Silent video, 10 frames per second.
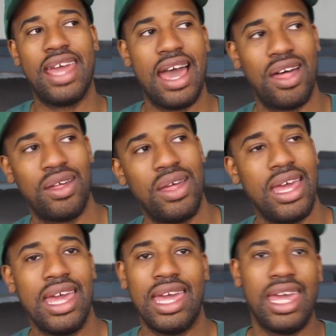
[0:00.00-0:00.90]
how
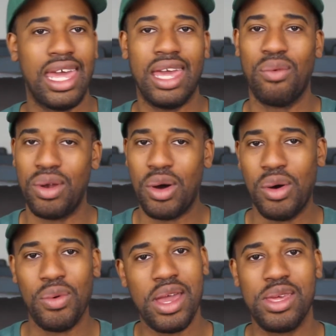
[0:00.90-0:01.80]
he would
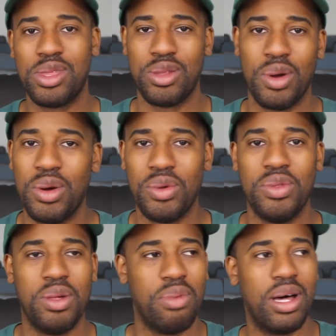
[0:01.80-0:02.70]
always throw
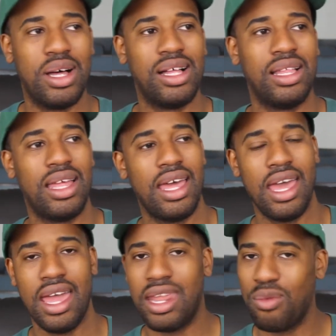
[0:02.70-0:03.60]
the ball
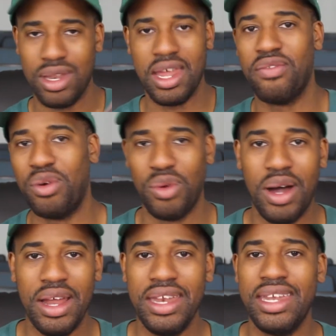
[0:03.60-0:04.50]
and he would never
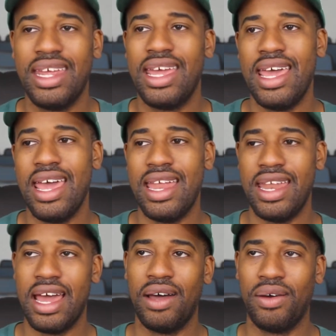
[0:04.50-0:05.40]
run. And
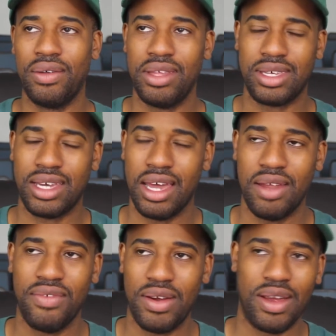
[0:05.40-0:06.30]
now it's kind
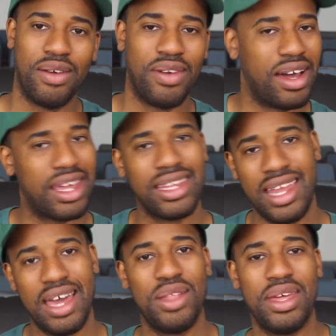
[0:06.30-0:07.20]
of very ironic
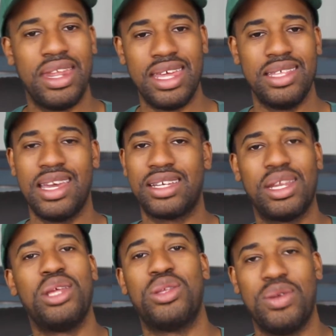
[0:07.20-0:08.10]
now that he's
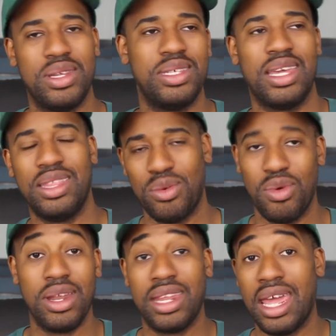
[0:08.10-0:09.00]
actually starting to see the
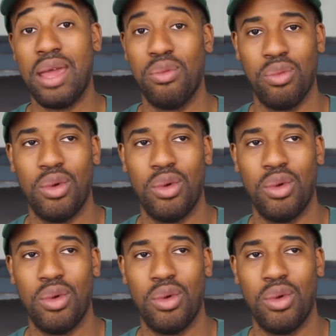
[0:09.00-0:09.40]
running game